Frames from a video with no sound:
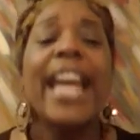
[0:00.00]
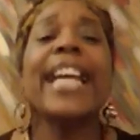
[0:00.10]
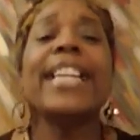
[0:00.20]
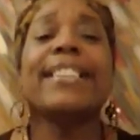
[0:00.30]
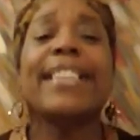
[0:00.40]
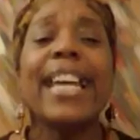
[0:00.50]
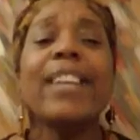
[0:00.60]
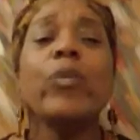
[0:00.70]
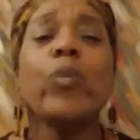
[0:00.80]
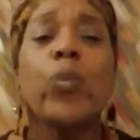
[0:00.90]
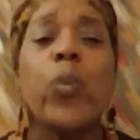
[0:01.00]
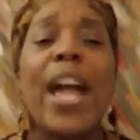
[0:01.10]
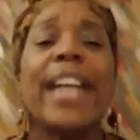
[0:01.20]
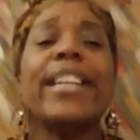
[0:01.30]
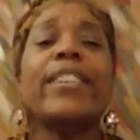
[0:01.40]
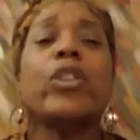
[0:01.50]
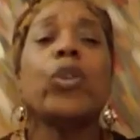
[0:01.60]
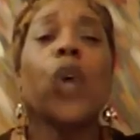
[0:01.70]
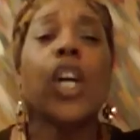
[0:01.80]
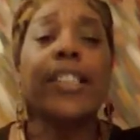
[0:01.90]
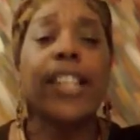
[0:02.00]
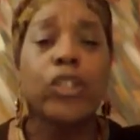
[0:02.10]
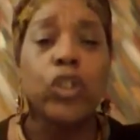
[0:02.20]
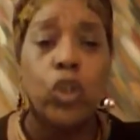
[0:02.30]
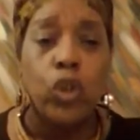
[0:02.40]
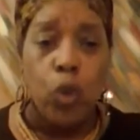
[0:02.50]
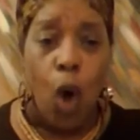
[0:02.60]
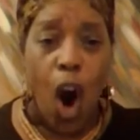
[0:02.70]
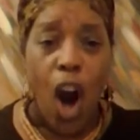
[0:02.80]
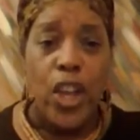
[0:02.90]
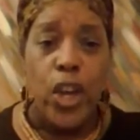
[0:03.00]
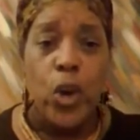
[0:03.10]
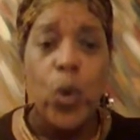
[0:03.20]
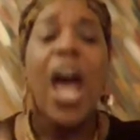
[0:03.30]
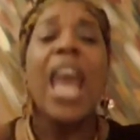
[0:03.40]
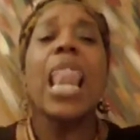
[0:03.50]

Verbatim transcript: He's getting ready to destroy you